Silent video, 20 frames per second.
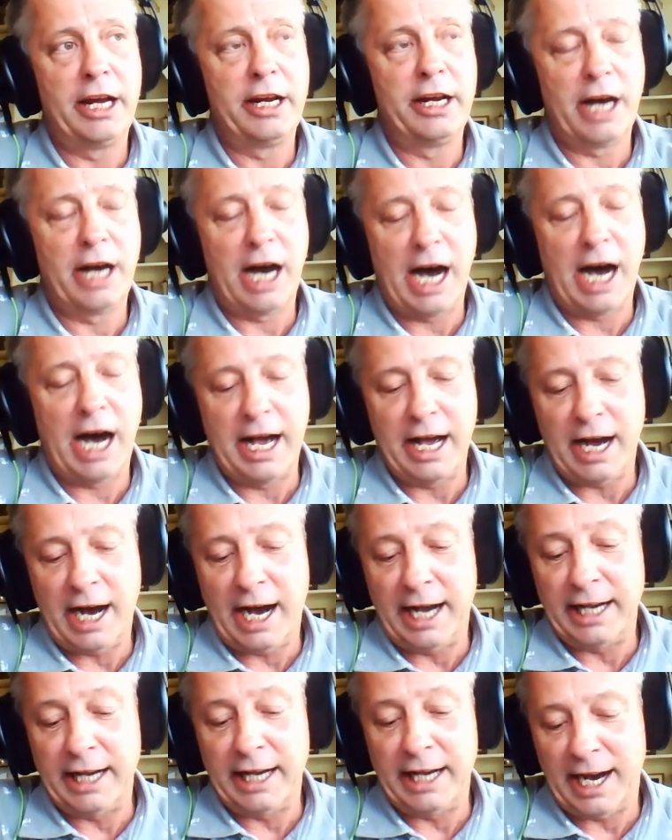
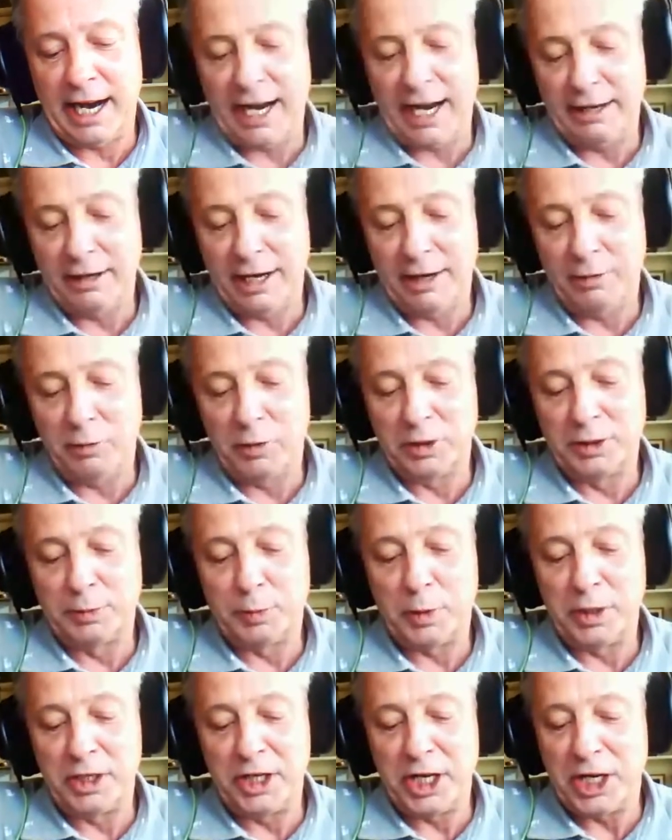I was
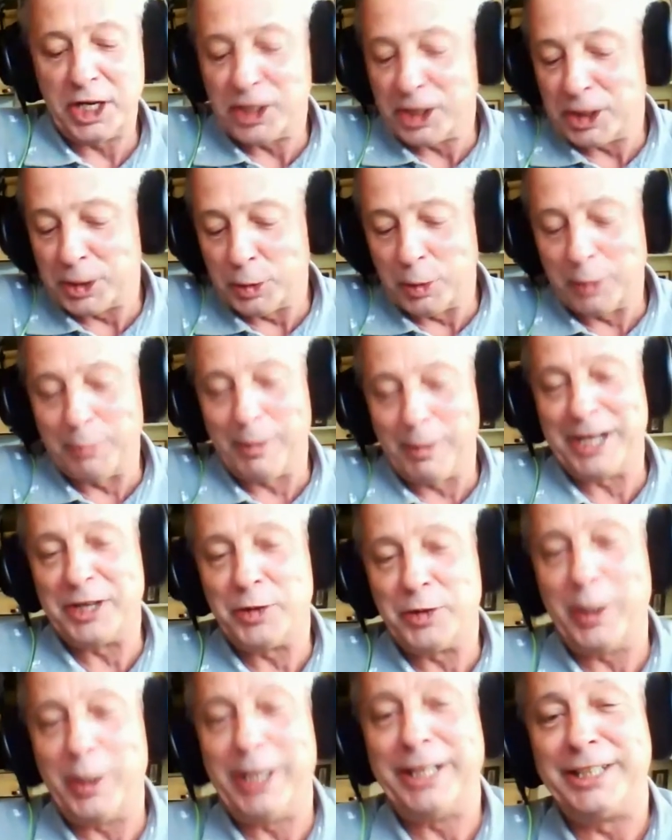prodigious with my
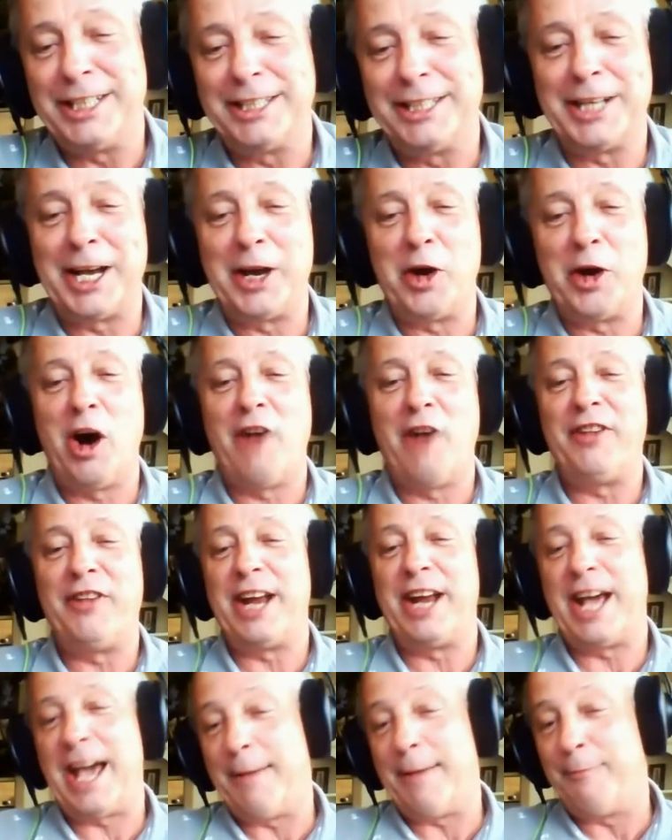tweets, as I often
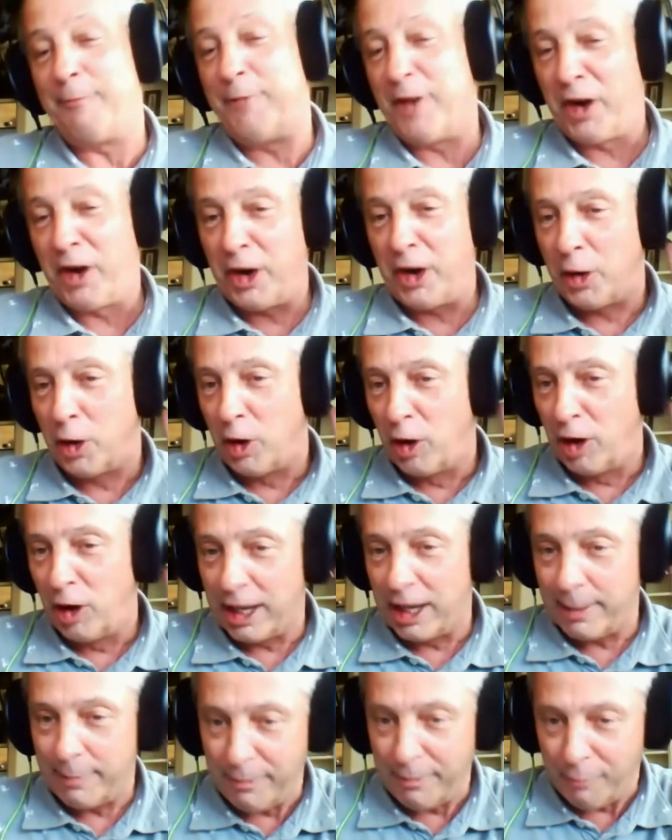am, very
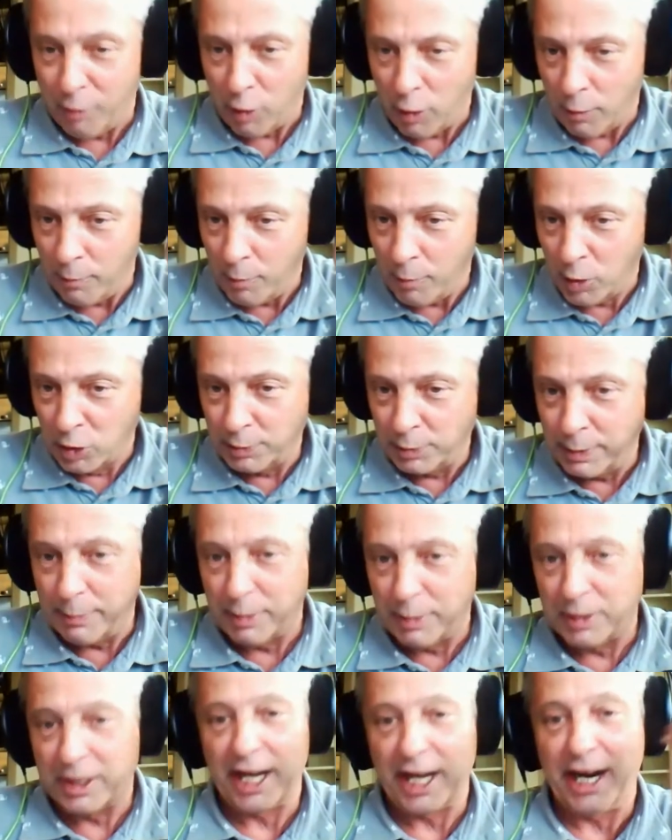early before most
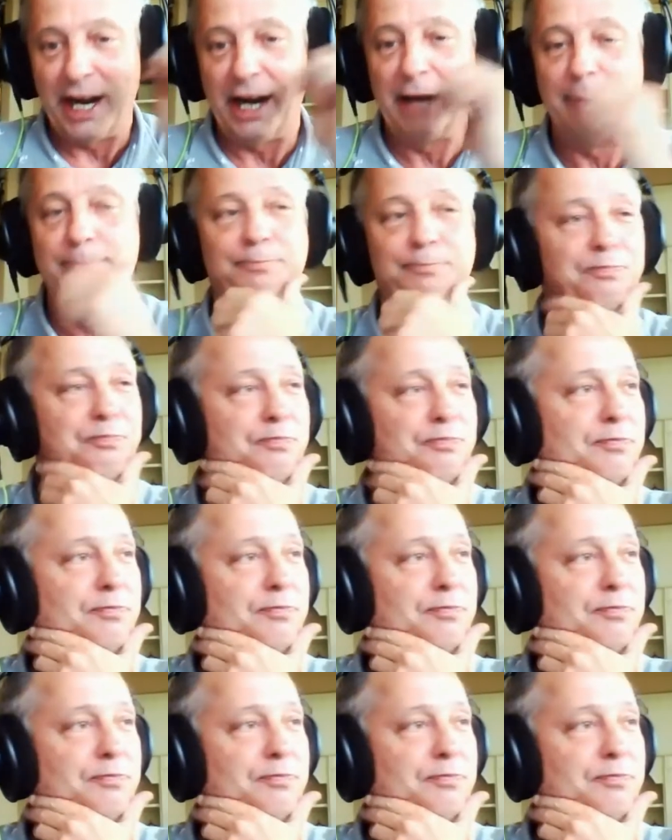people get up,